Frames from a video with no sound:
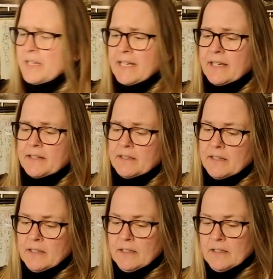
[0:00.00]
that had
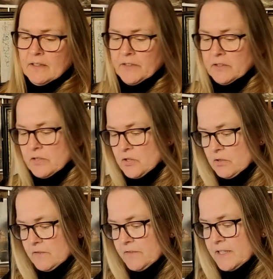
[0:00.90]
fairly
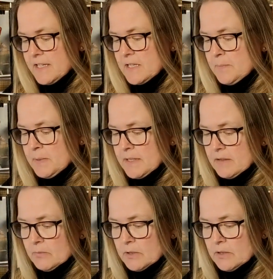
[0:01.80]
short fleece
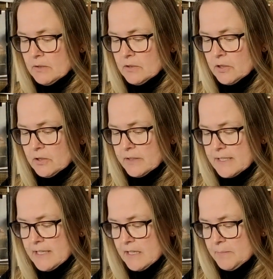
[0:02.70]
but real curly
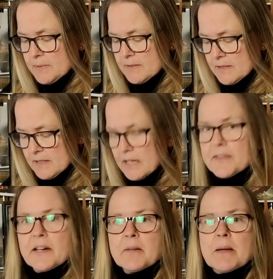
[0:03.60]
tips, and I
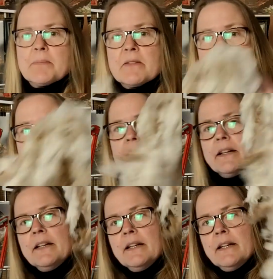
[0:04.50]
thought it might be
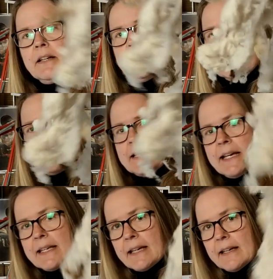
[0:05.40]
fun to
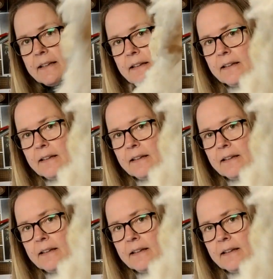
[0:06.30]
take it,